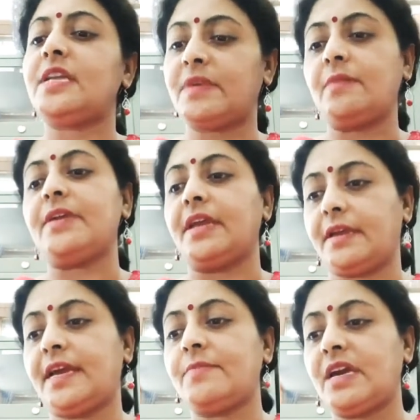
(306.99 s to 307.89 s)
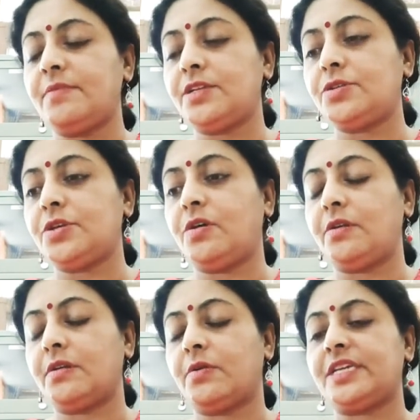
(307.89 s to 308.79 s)
I'm coming to
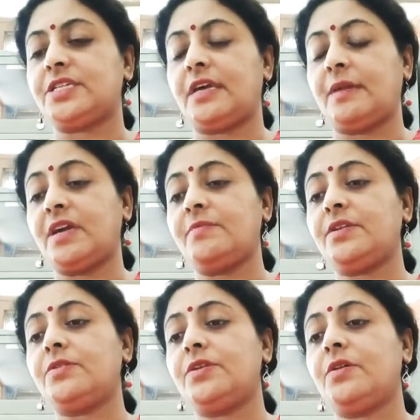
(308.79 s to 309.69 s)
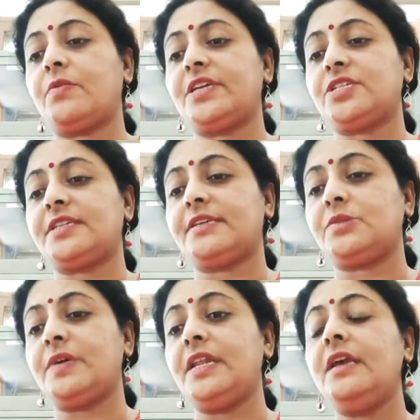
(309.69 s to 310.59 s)
your question. I'm coming to your question
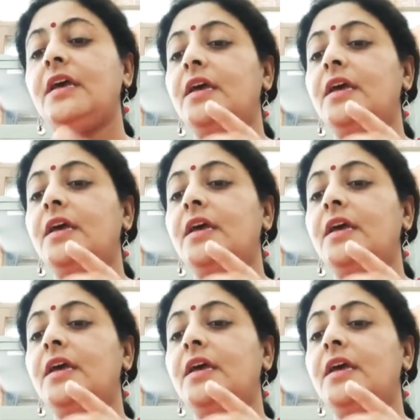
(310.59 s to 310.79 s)
as well.